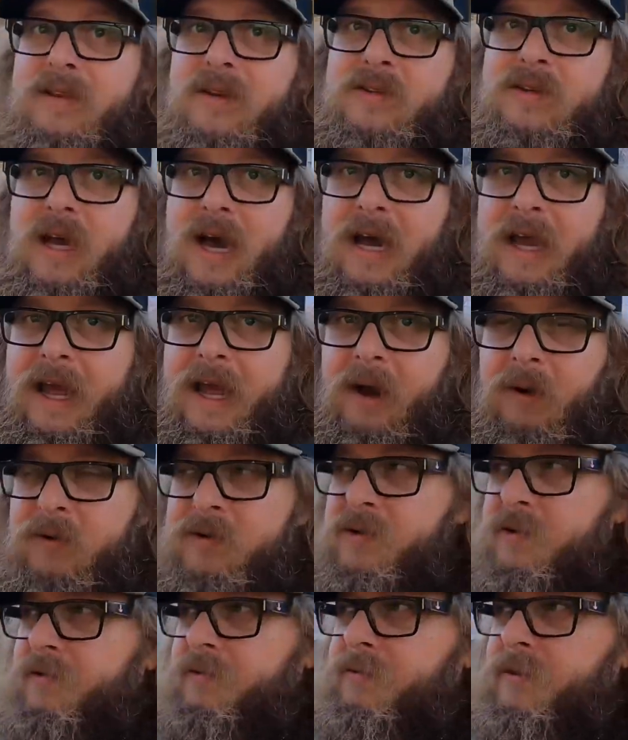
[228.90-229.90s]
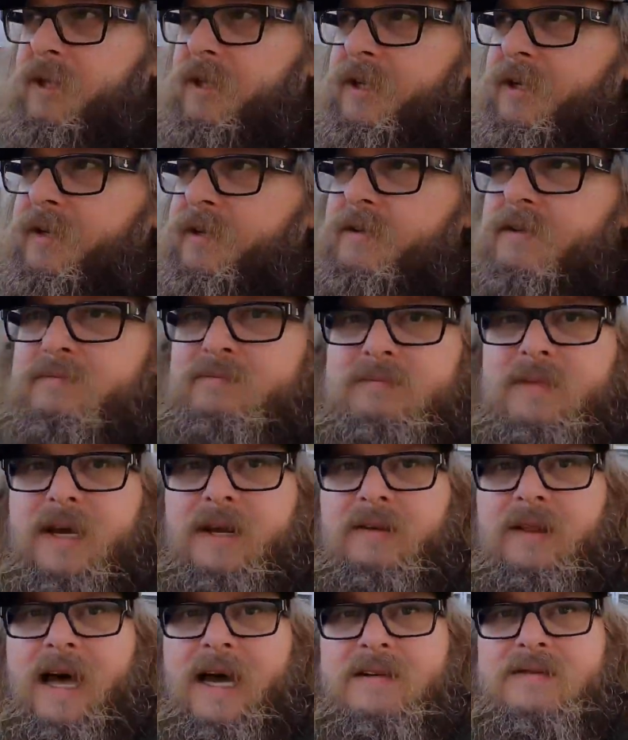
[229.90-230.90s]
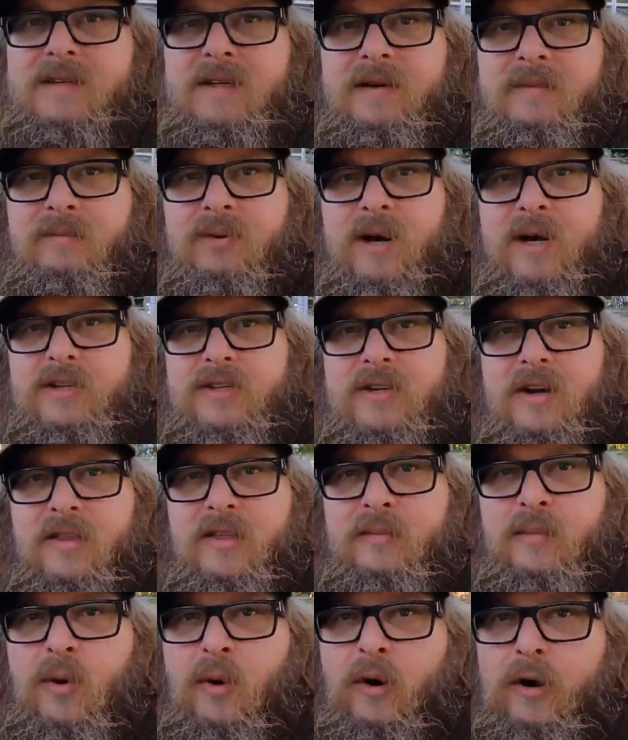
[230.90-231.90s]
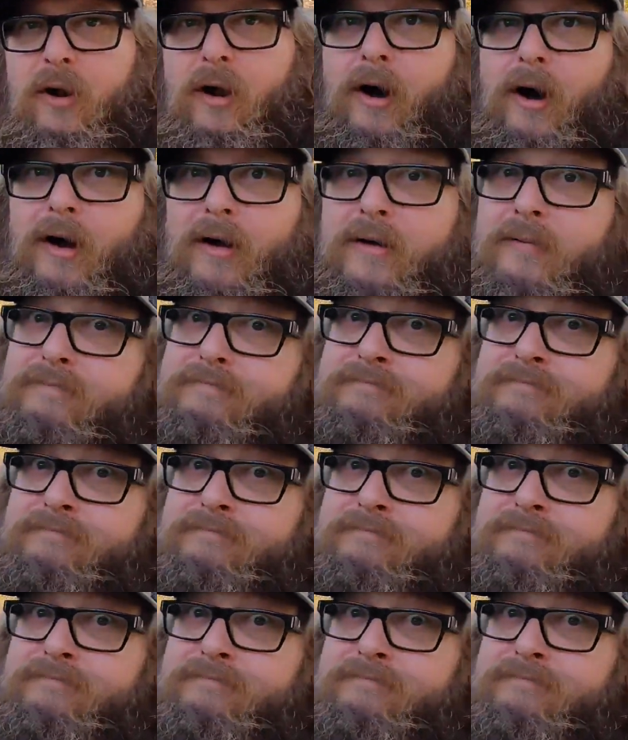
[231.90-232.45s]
those coyotes really made a lasting impression on the poor dog.